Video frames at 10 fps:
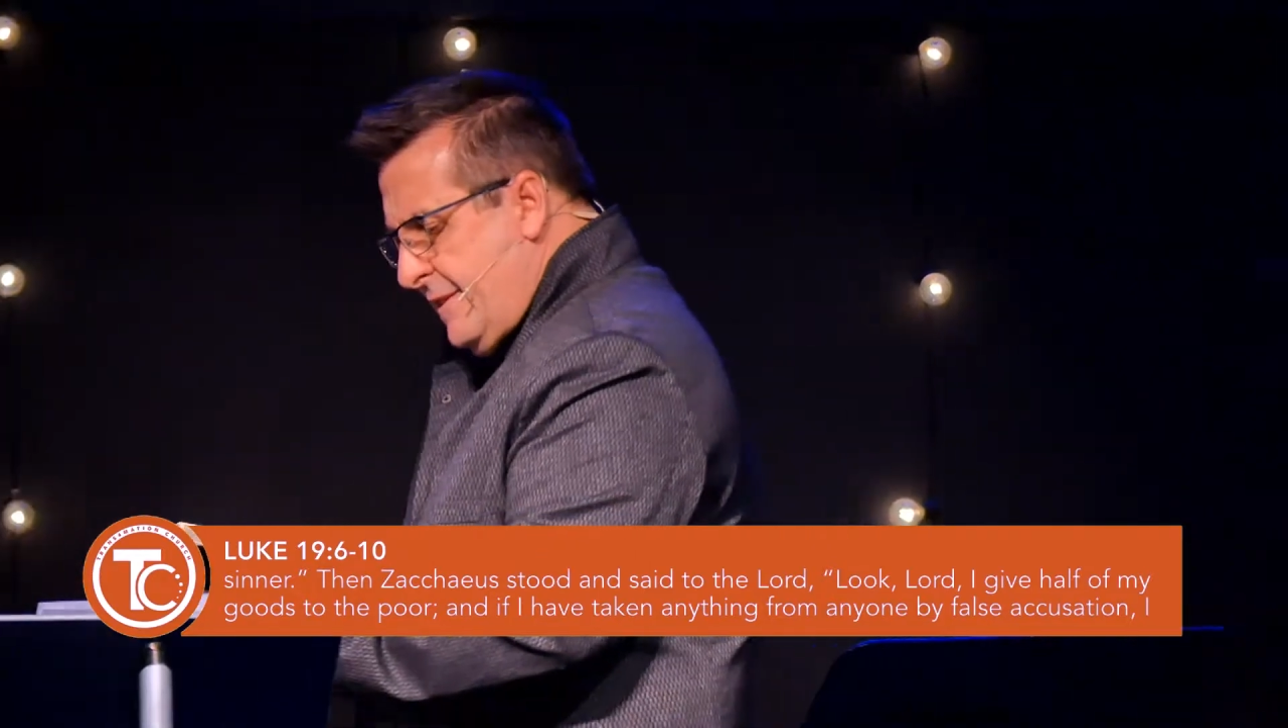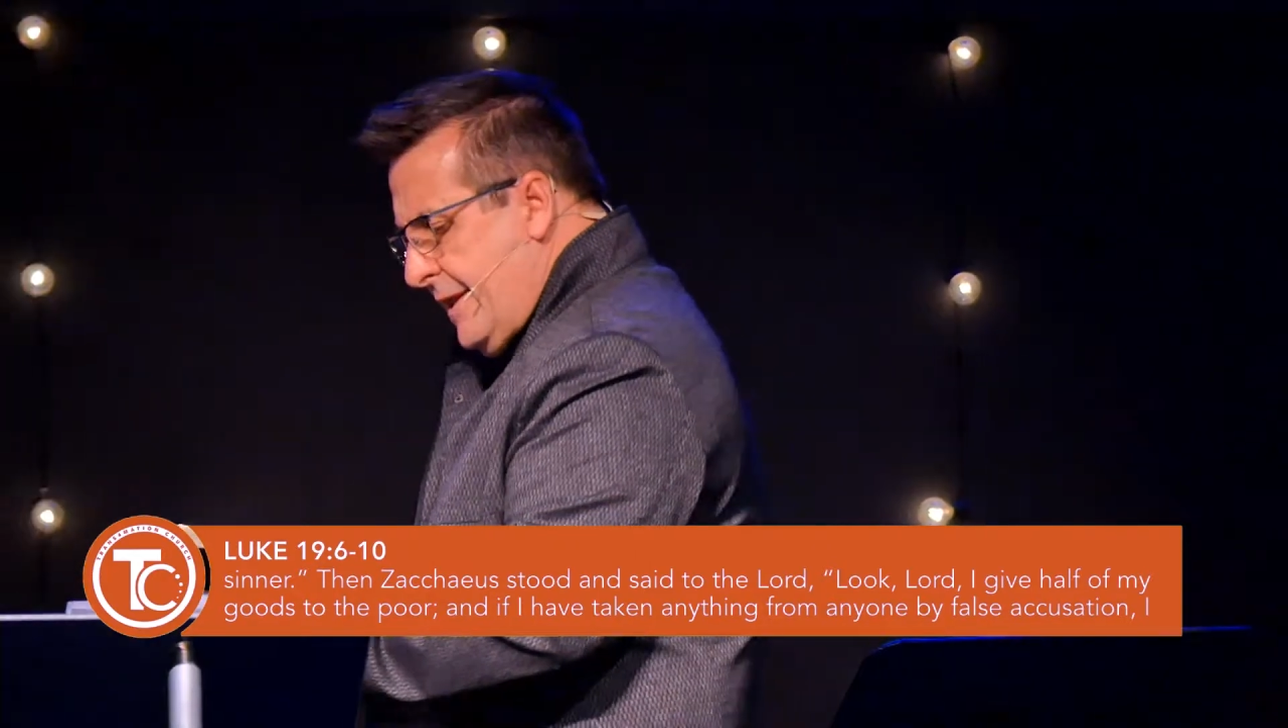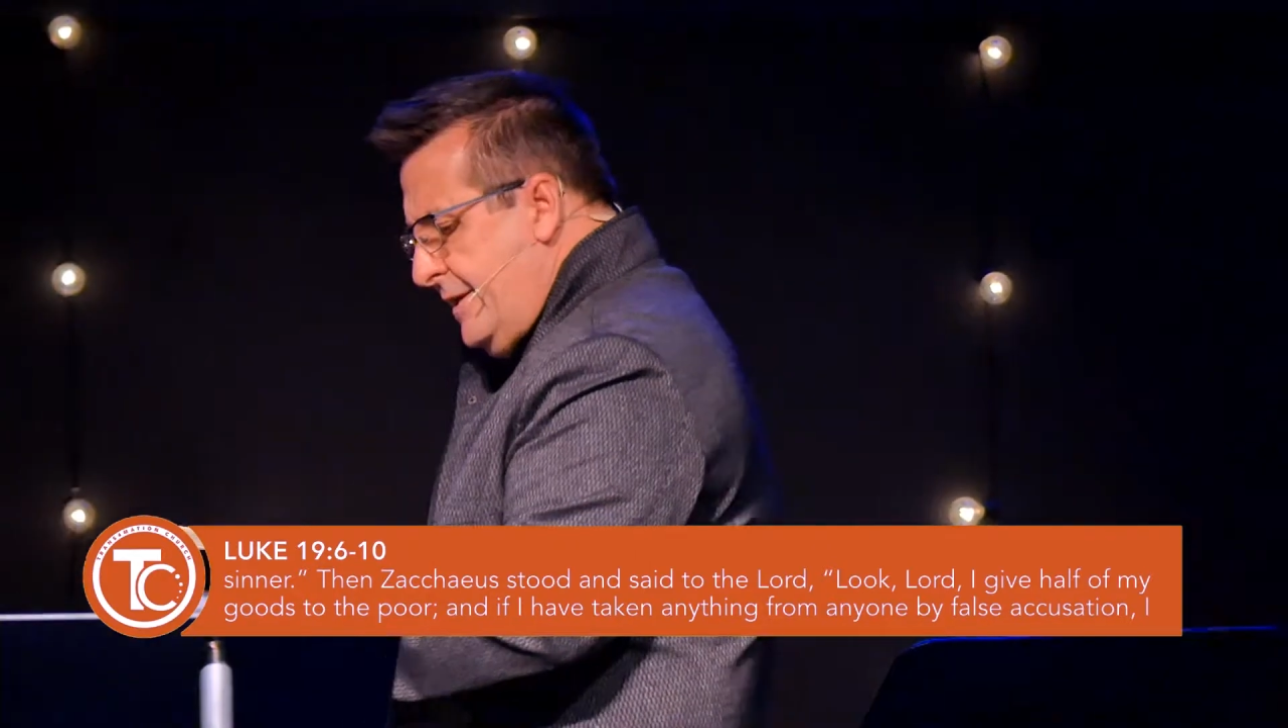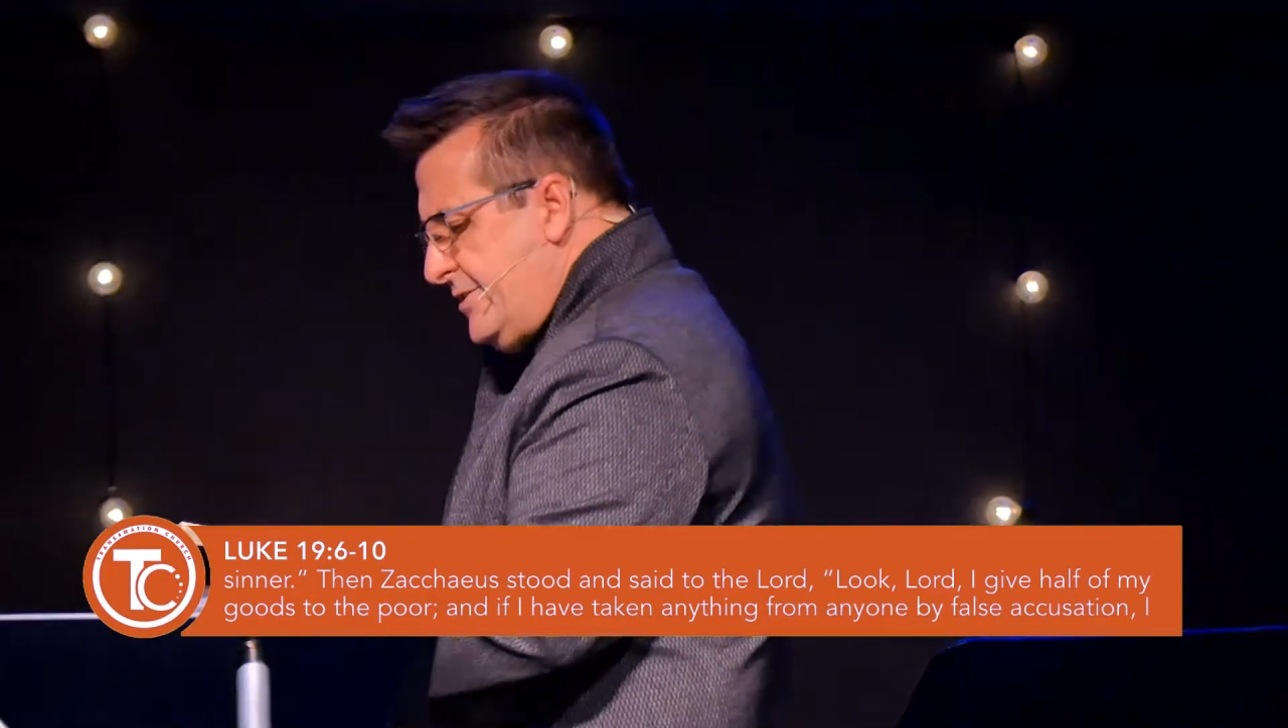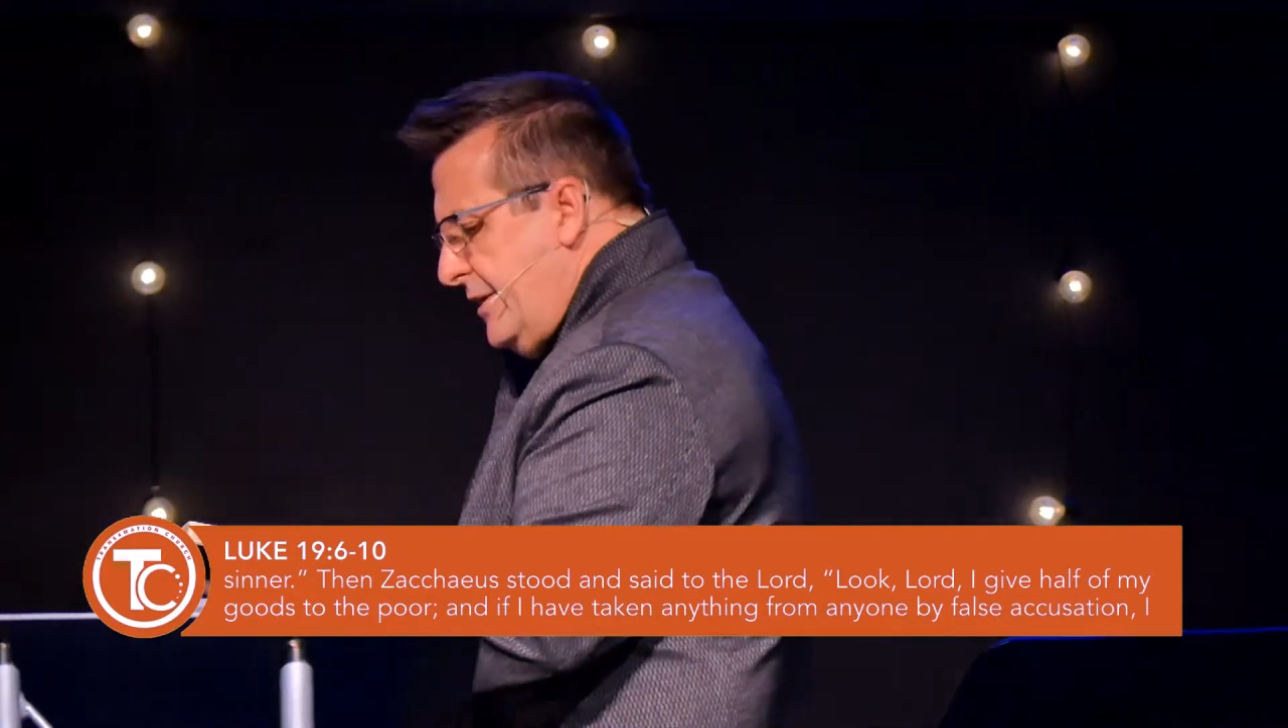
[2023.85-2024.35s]

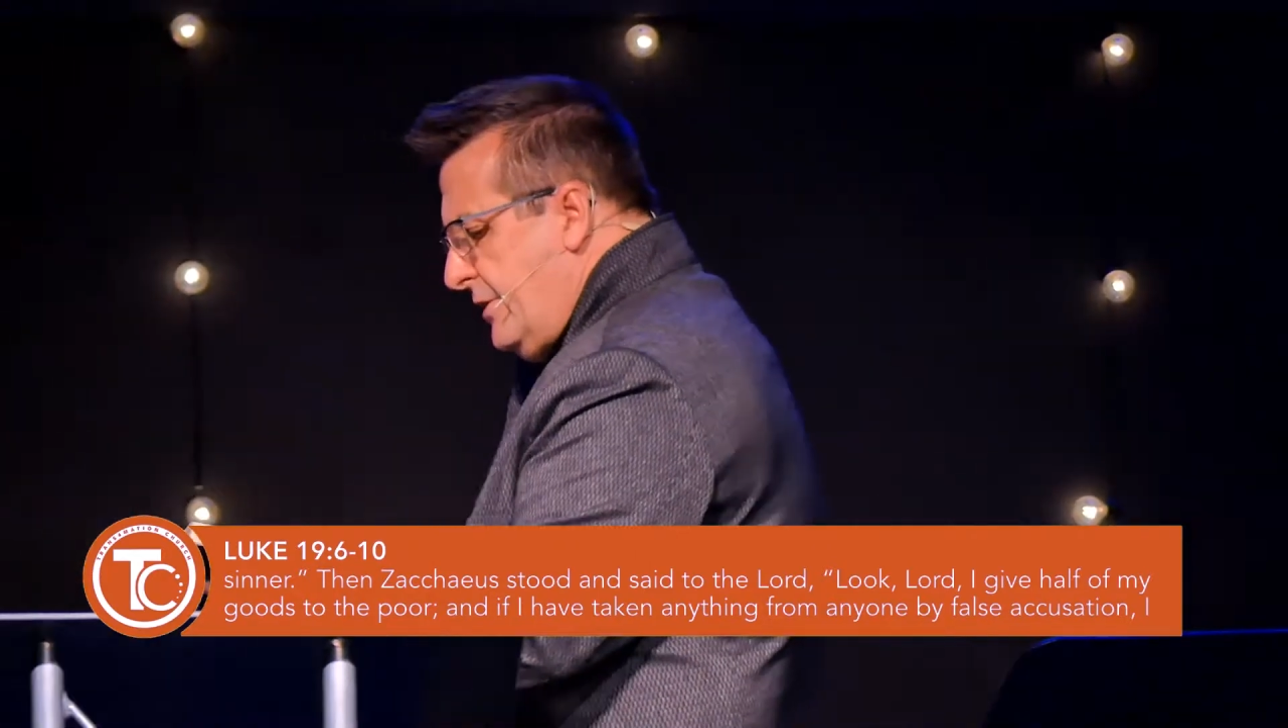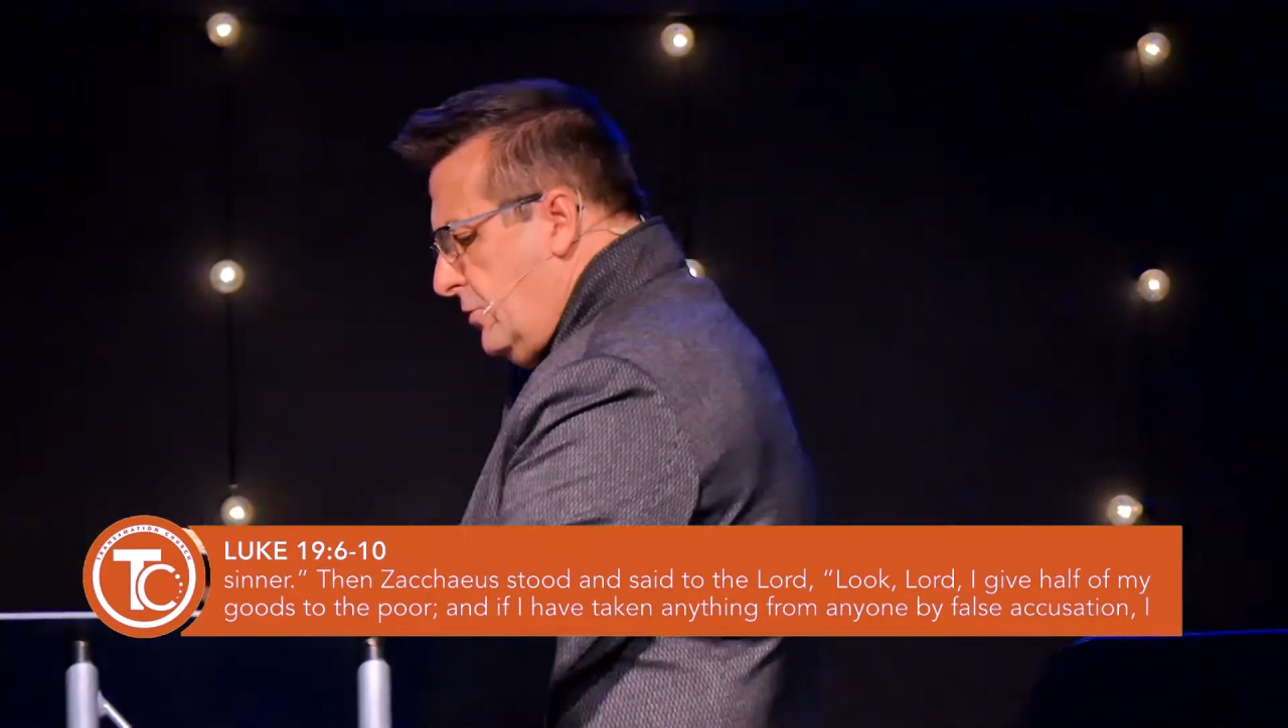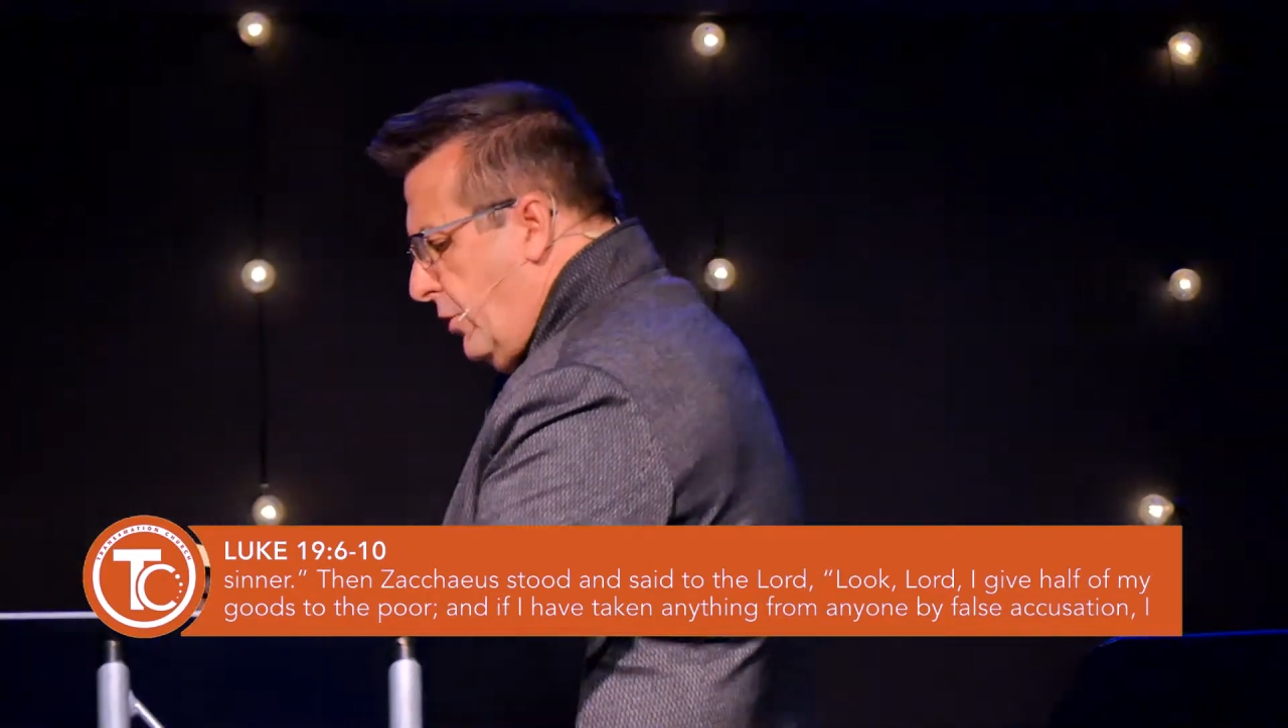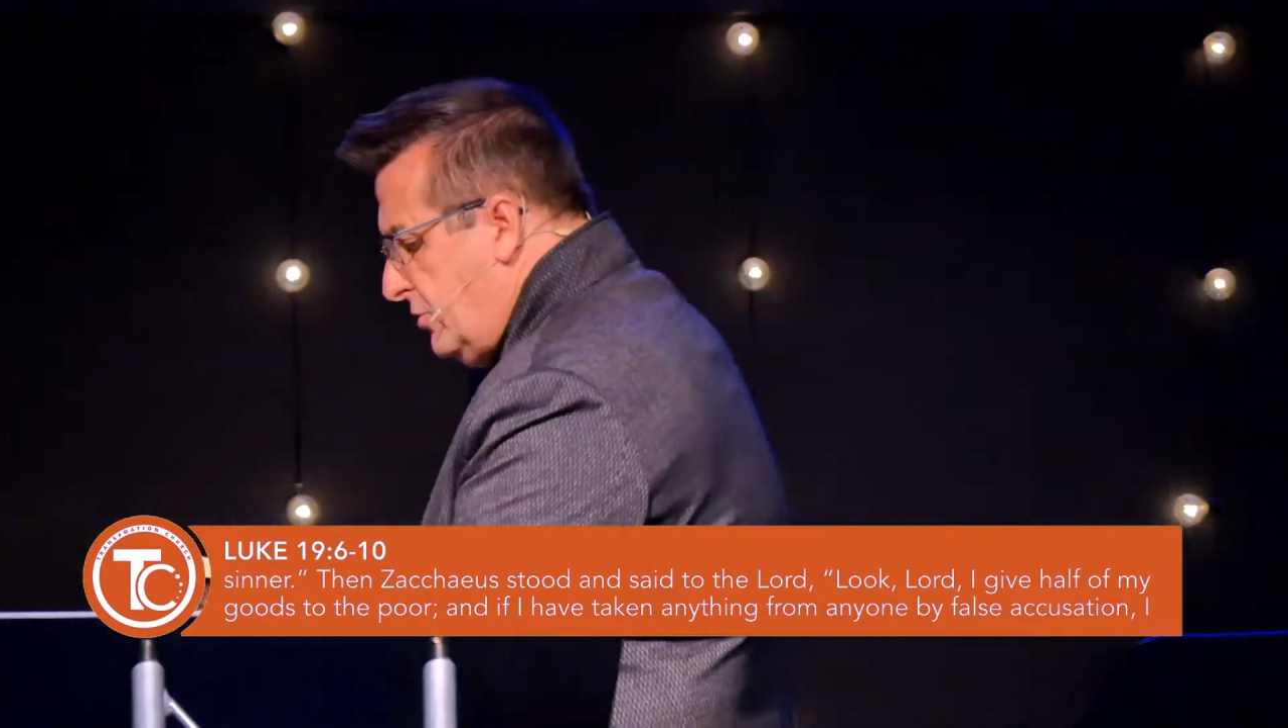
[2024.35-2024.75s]
and he said to the Lord,